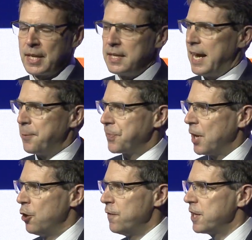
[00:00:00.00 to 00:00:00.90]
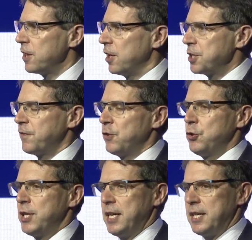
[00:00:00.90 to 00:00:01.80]
Now, over the last few
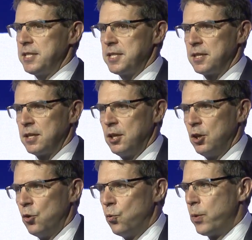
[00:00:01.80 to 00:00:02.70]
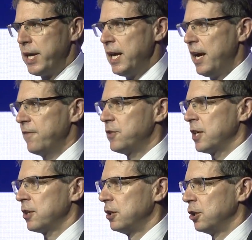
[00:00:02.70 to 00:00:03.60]
years, we have
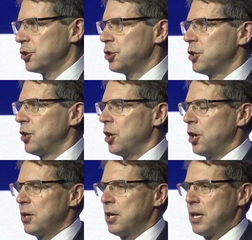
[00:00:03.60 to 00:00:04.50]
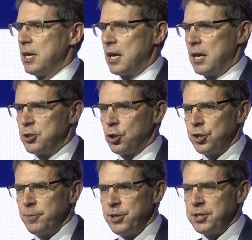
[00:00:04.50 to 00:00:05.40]
done a lot to
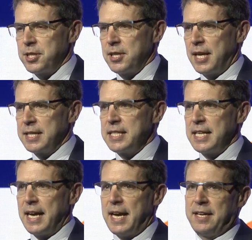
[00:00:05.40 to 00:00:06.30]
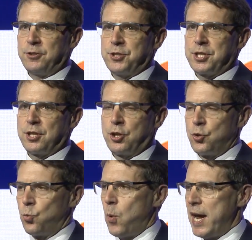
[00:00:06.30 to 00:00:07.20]
document and set out
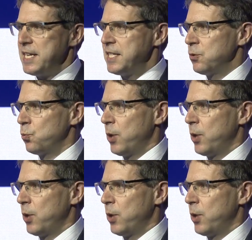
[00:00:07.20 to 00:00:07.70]
the ways in